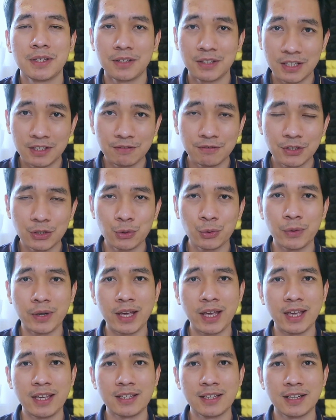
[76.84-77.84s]
give you
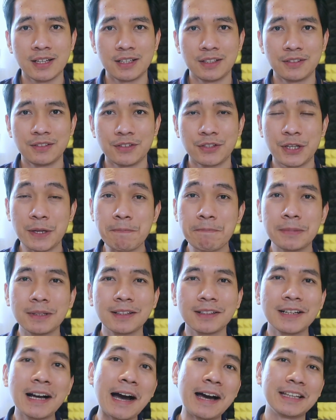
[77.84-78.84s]
a
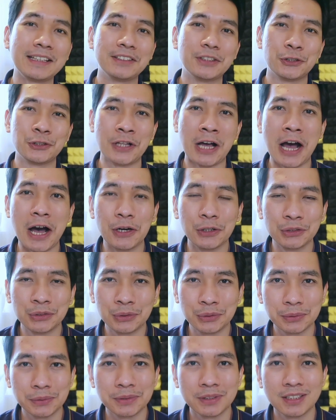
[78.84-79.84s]
simple guide on how
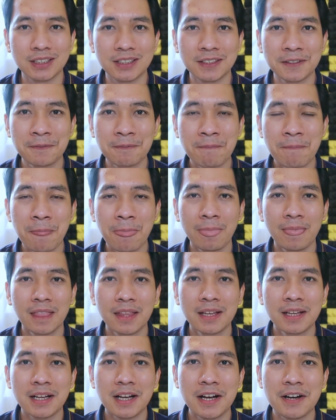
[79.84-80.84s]
to
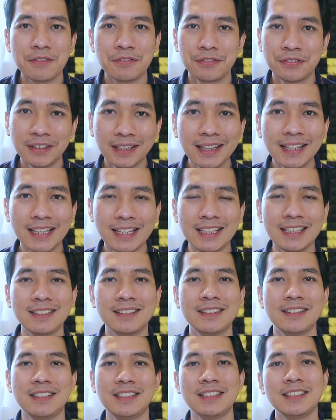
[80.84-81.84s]
fill
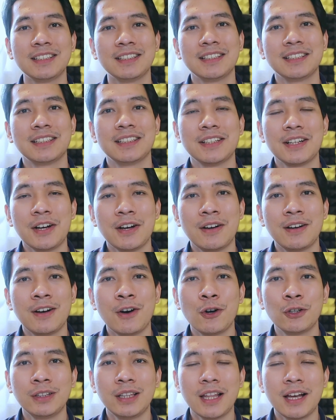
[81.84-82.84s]
in the
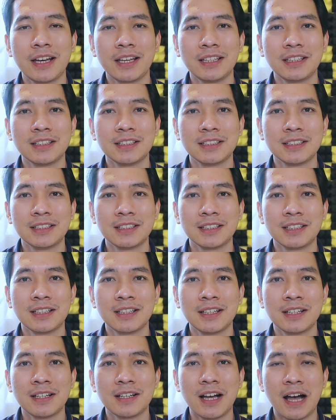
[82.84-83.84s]
online
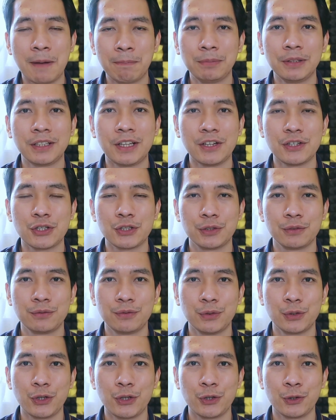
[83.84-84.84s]
application
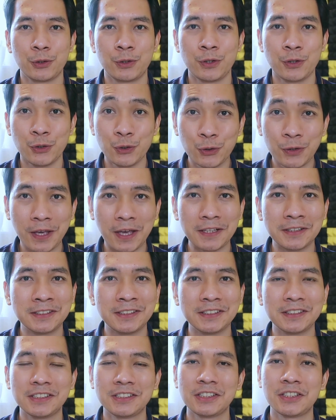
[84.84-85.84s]
for your UK
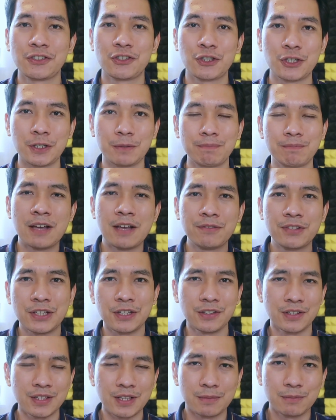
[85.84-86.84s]
citizenship. I've
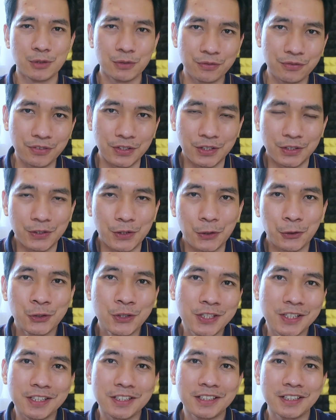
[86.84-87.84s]
seen some of
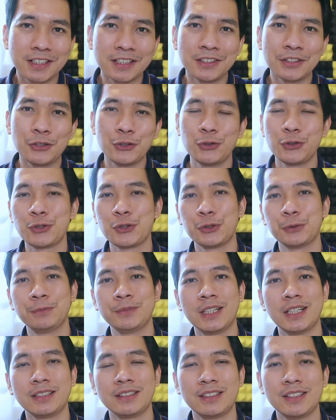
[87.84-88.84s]
videos here in
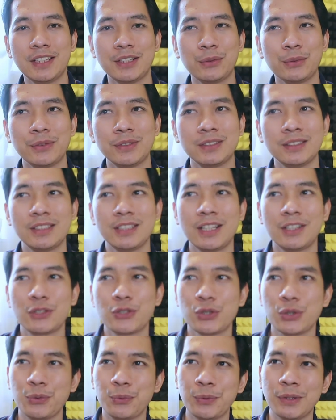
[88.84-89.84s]
YouTube that they are
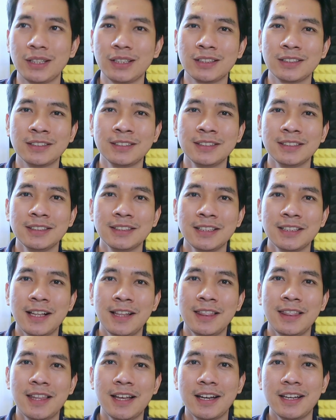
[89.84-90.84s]
showing
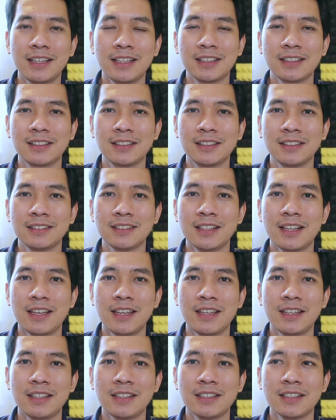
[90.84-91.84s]
like
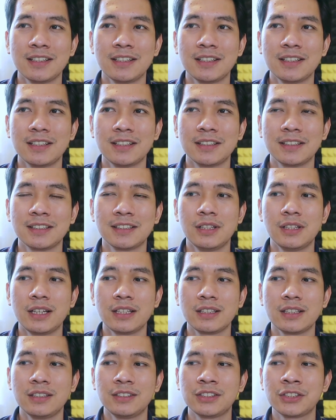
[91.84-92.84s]
a
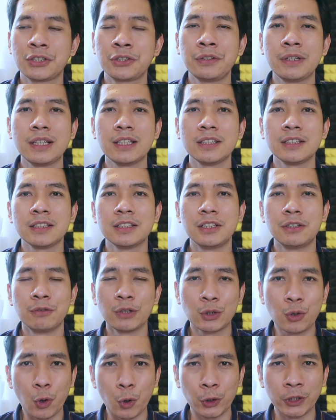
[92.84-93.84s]
screen
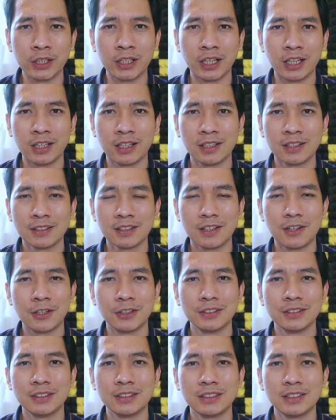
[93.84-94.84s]
recording
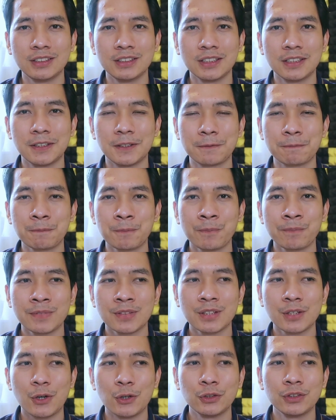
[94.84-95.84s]
on
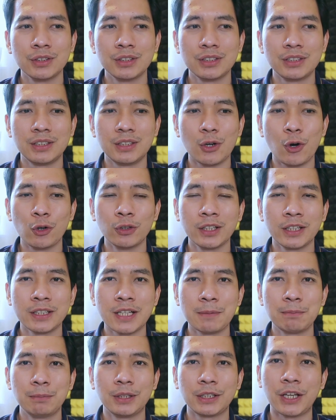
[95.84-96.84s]
their
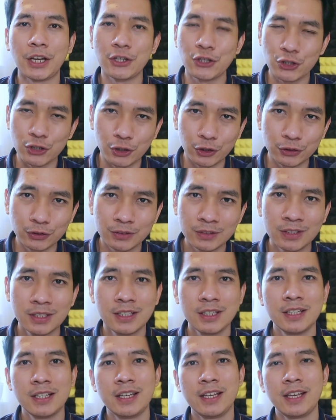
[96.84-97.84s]
online application,
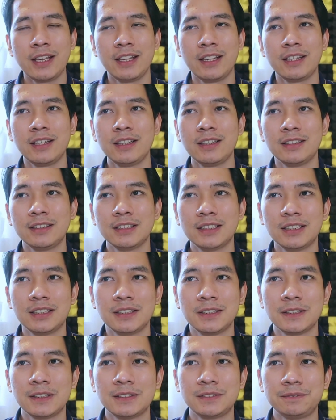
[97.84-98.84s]

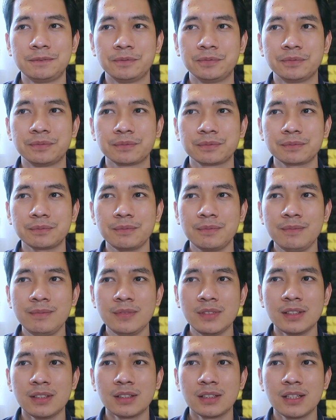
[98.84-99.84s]
and
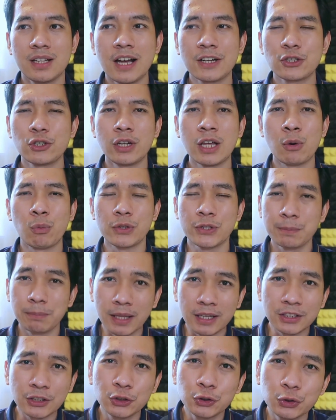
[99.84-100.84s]
actually I was
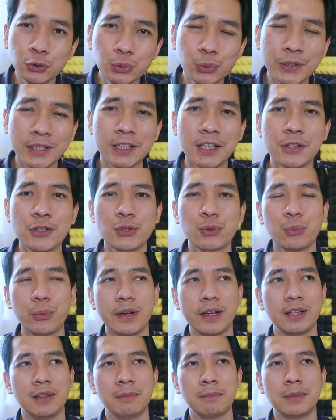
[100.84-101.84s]
planning to do it as
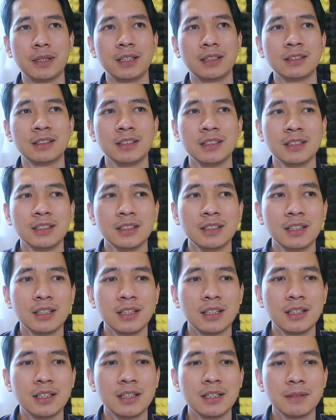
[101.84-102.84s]
well, but
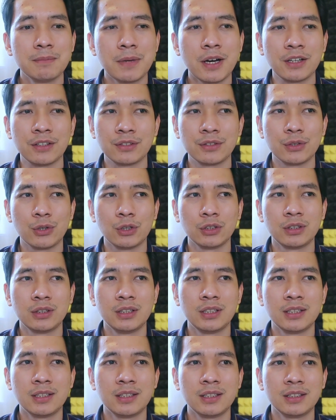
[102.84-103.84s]
I thought
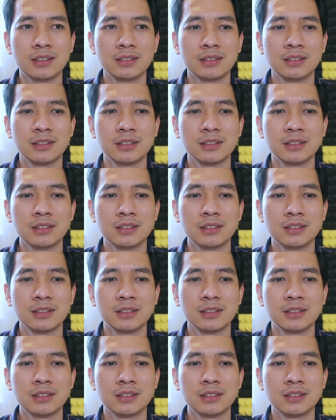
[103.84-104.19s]
that